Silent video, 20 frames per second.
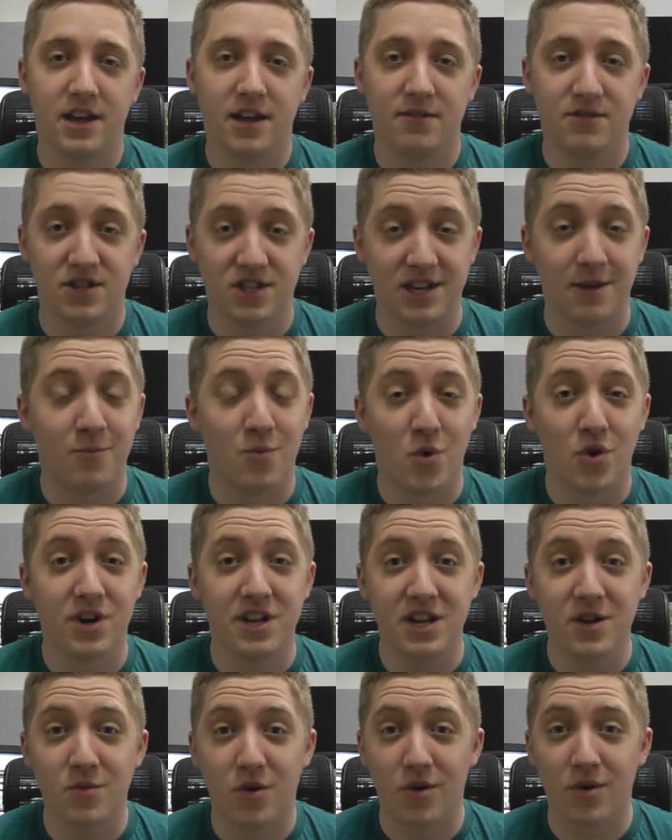I'm
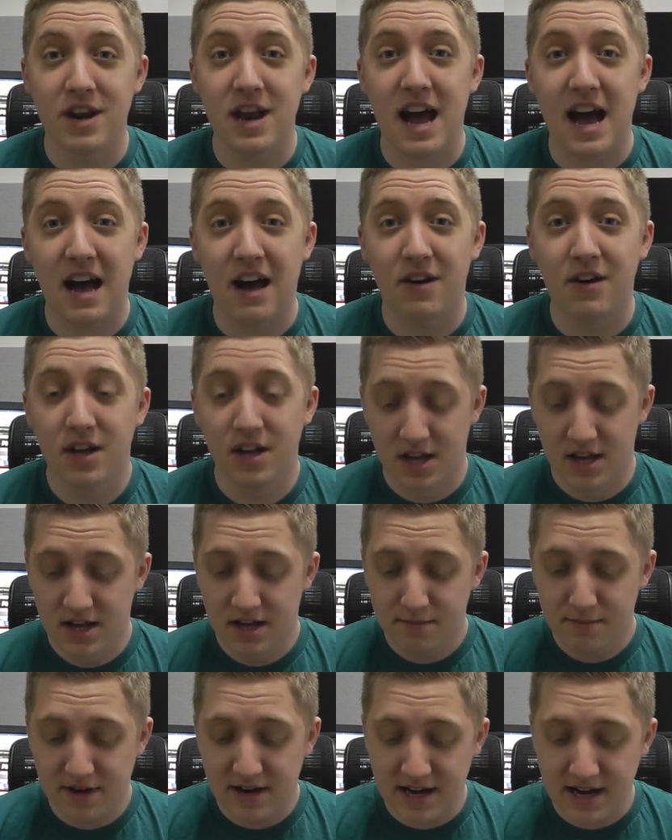warning you all now,
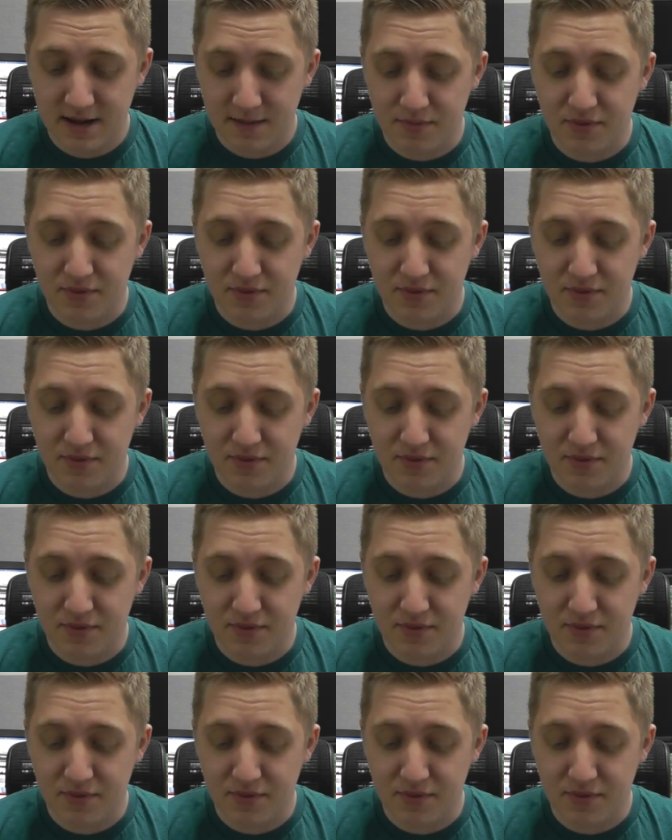my